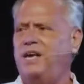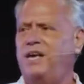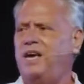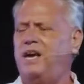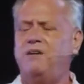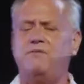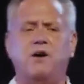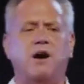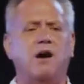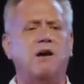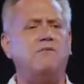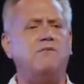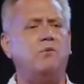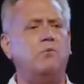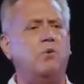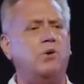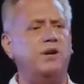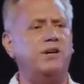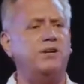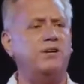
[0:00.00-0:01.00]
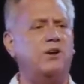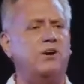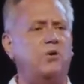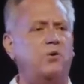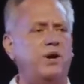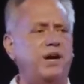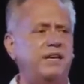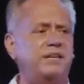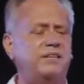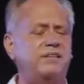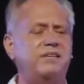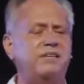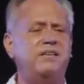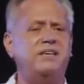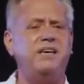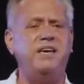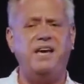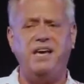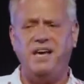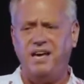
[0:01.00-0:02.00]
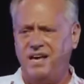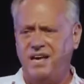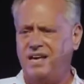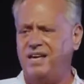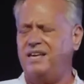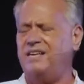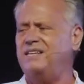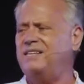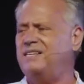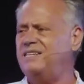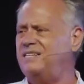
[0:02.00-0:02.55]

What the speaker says: Have I ever wanted to quit? Yeah.